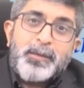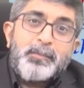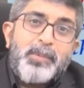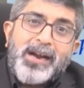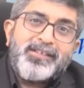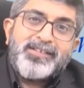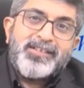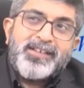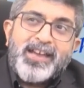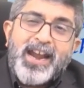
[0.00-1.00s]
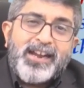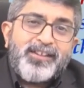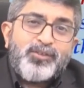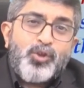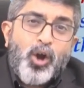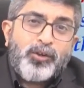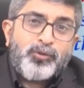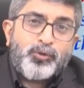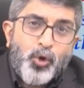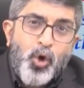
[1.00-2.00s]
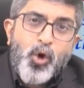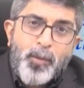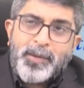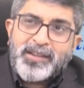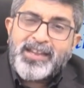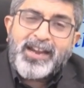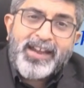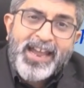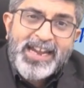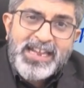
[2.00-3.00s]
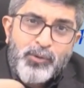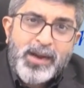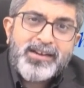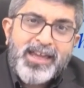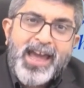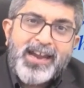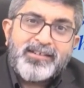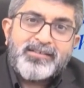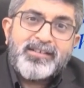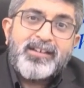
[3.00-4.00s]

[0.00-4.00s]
but it is not so open that anyone can